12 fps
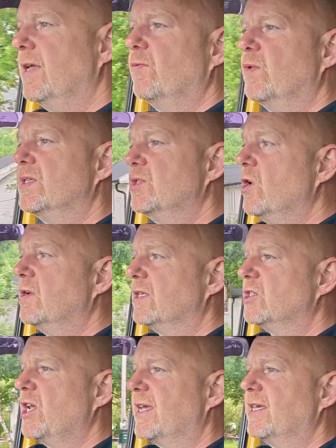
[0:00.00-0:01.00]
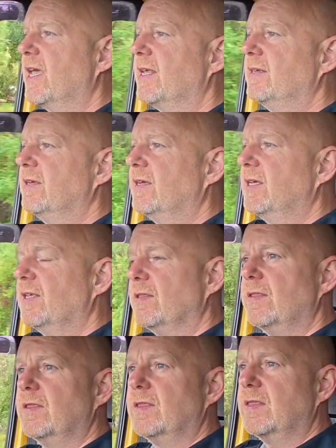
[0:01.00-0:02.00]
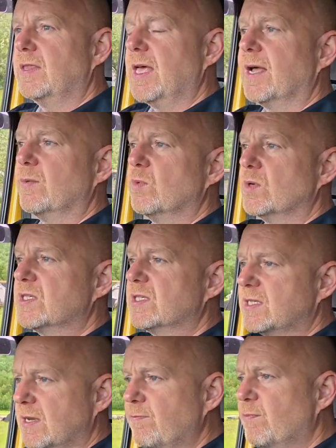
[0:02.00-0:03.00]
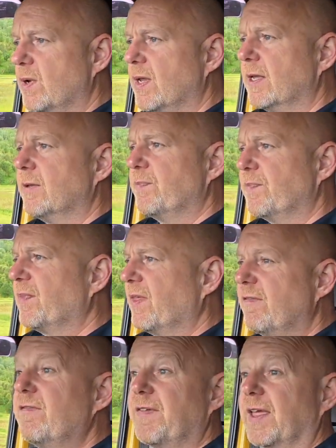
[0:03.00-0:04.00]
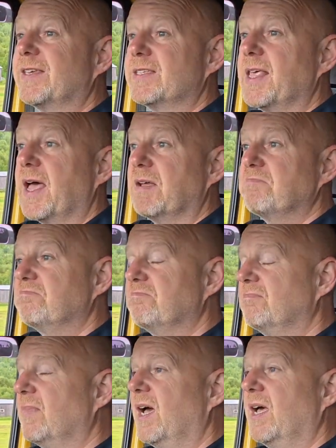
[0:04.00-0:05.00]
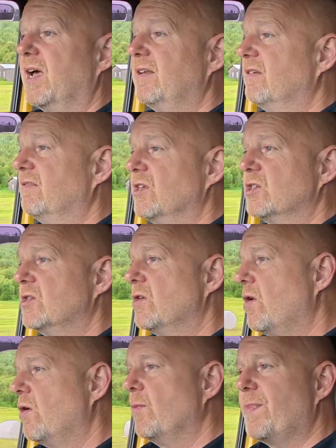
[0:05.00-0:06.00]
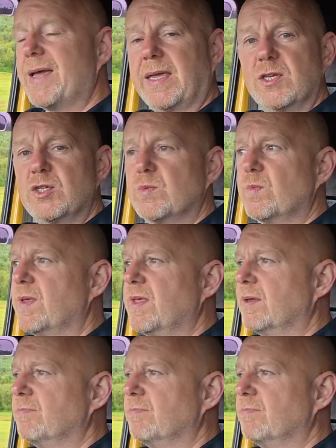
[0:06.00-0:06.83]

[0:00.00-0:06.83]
If we join the Schengen, that would simply fix that. And there's no baggage with